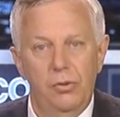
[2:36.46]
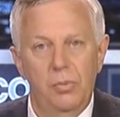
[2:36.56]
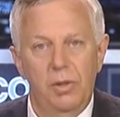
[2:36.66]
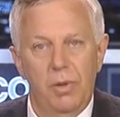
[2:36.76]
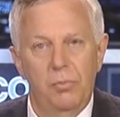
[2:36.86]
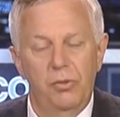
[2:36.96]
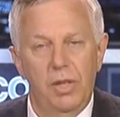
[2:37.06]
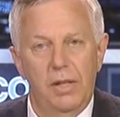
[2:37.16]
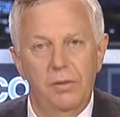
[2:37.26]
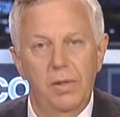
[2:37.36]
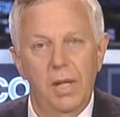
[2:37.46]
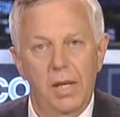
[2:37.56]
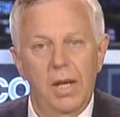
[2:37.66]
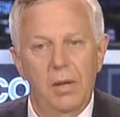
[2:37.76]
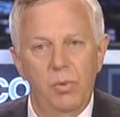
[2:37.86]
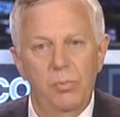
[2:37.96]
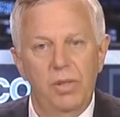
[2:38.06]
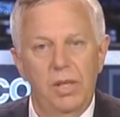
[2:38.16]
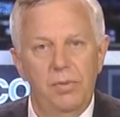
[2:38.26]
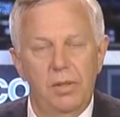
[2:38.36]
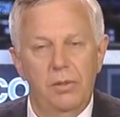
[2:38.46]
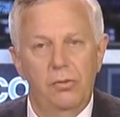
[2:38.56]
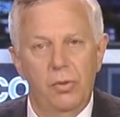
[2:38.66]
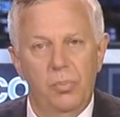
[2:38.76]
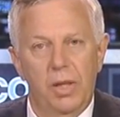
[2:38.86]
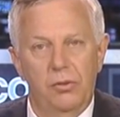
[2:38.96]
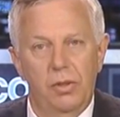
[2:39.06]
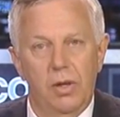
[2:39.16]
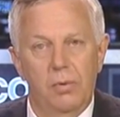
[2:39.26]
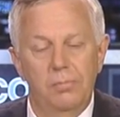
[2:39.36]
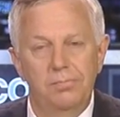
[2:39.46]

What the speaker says: needs to be represented, and we believe that this is the place to go.